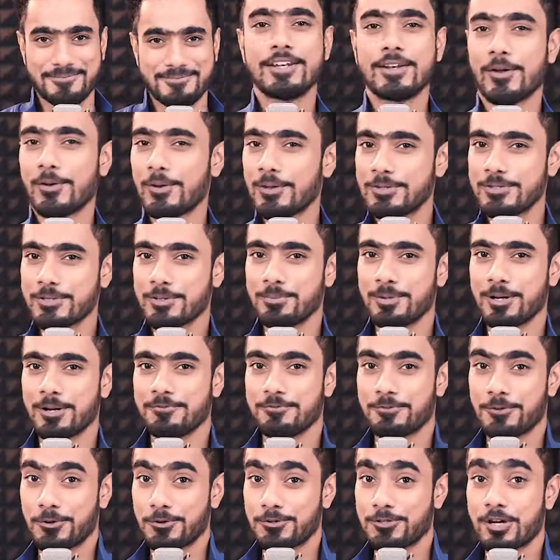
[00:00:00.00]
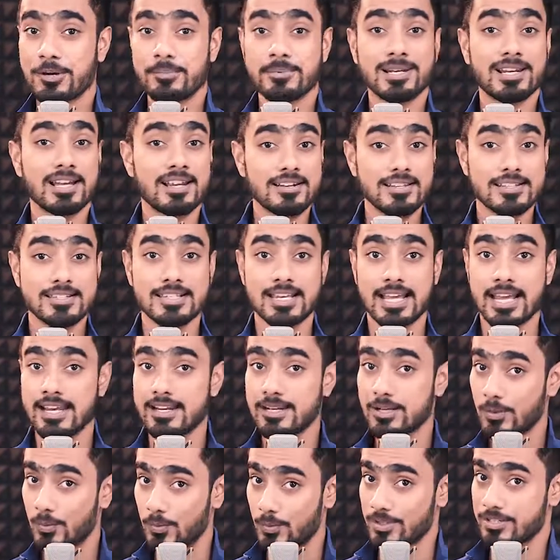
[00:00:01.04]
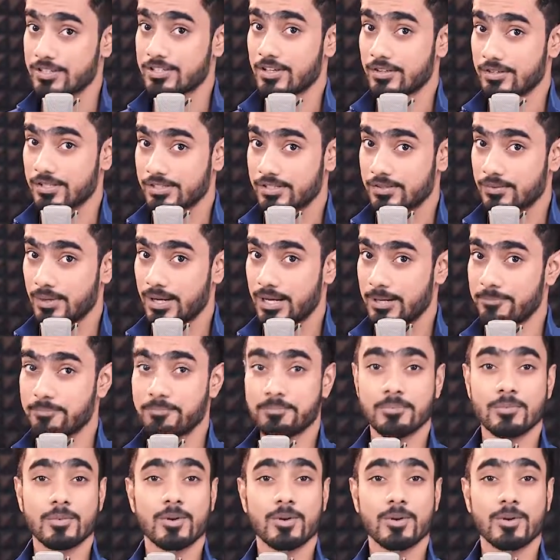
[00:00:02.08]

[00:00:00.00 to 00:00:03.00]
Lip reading: Now let's open up Photoshop and understand what's on the screen.